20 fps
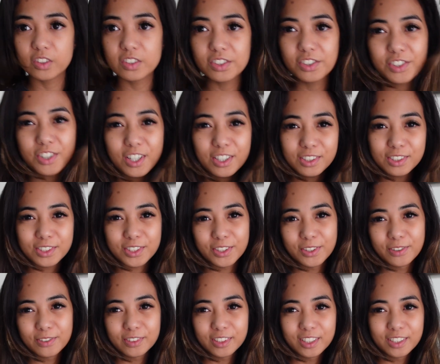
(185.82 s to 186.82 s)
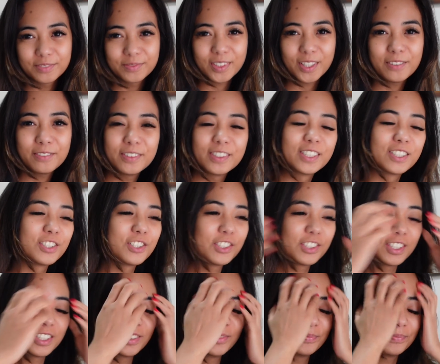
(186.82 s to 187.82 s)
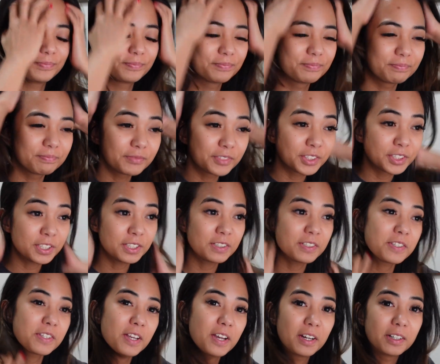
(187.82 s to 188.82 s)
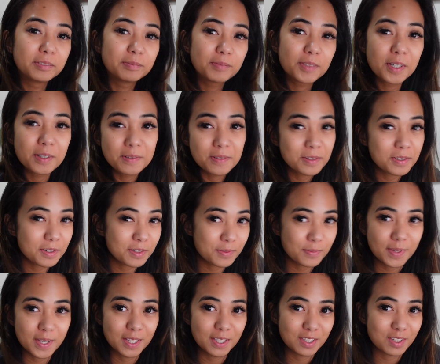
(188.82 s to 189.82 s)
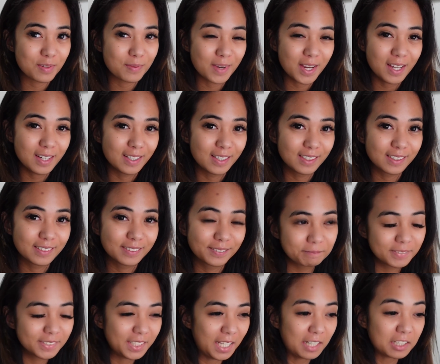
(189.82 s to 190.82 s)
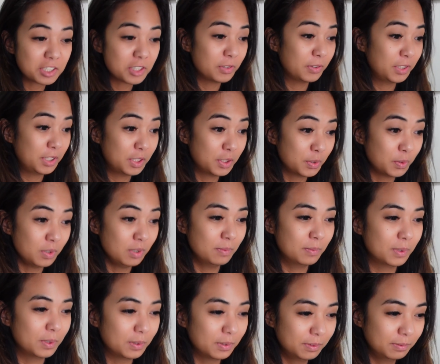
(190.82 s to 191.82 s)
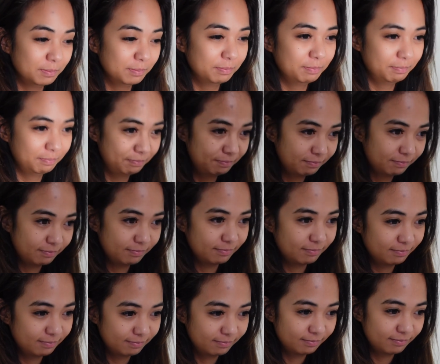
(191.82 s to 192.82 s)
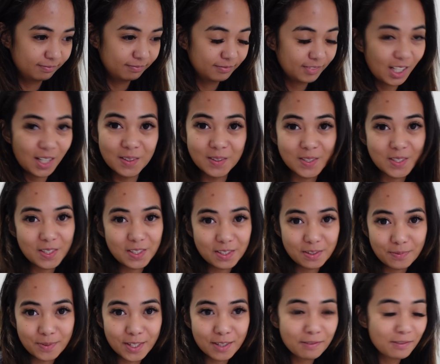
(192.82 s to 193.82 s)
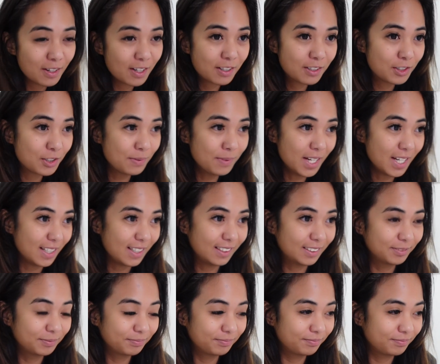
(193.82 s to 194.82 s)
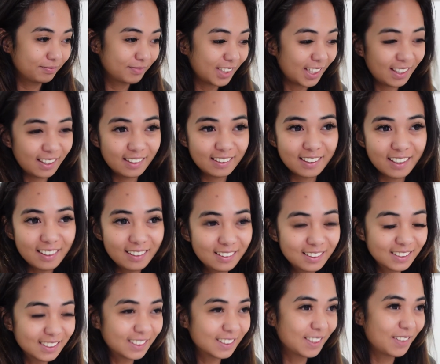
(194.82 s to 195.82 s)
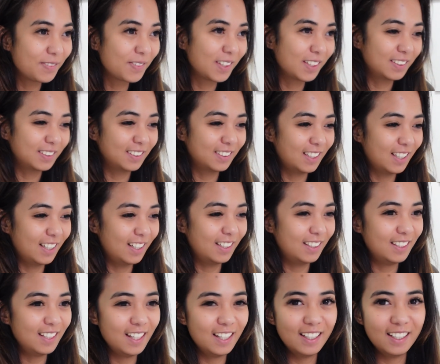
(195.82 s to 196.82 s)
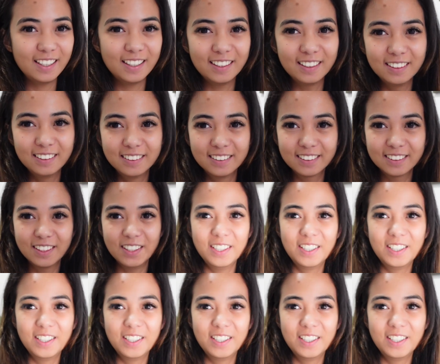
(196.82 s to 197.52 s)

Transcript: Struggle's over, I finished it. Turns out, I was just being dramatic. It's actually doable. I was just being very dramatic. And I learned something today, yay. So